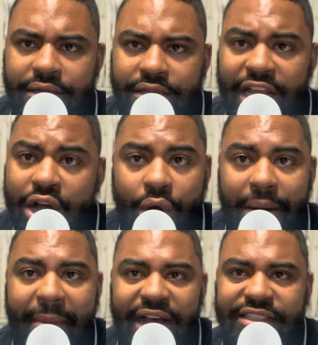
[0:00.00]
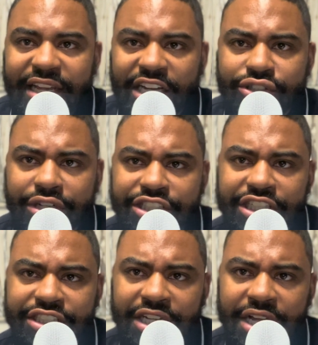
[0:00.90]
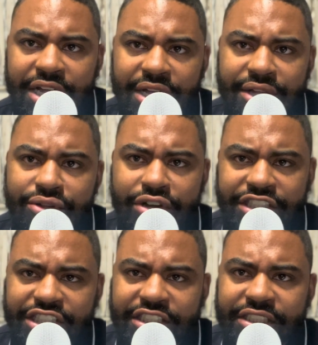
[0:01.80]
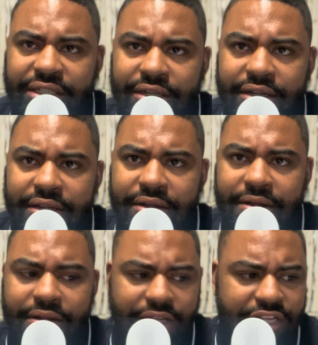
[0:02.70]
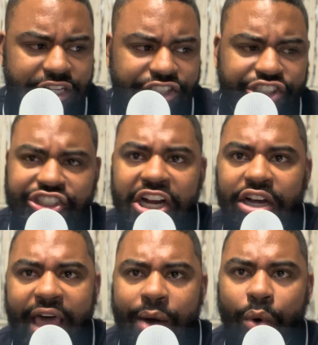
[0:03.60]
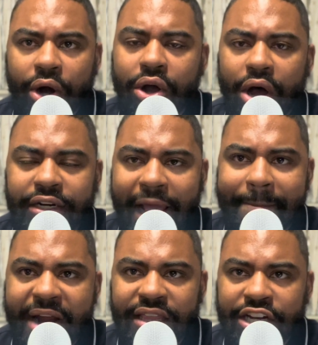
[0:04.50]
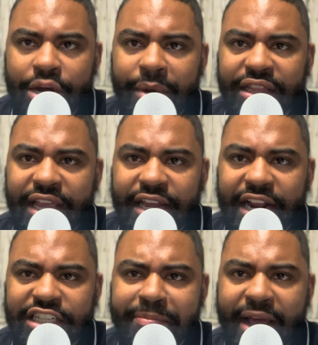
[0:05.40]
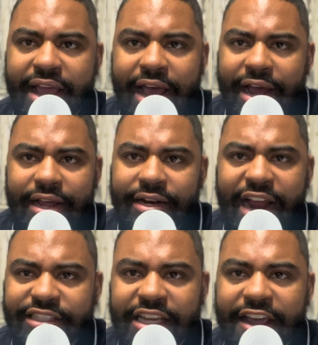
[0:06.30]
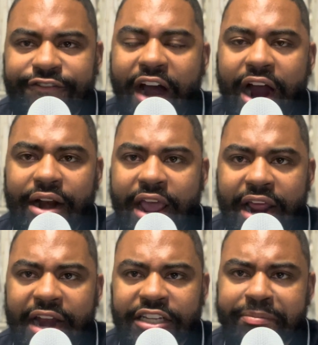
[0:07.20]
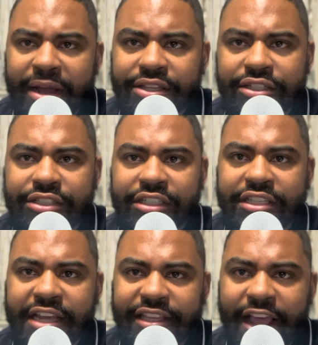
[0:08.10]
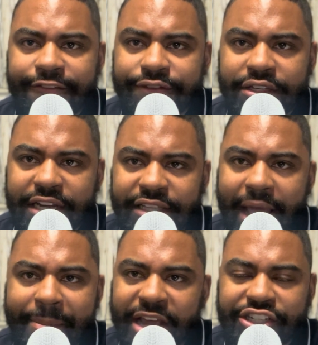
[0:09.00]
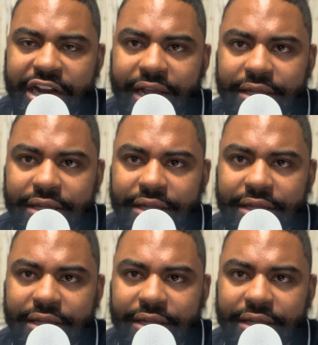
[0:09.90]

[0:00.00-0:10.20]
Let go of the mindset that you could just chill at work all day, barely do anything, and then expect not to get fired and expect to get that paycheck.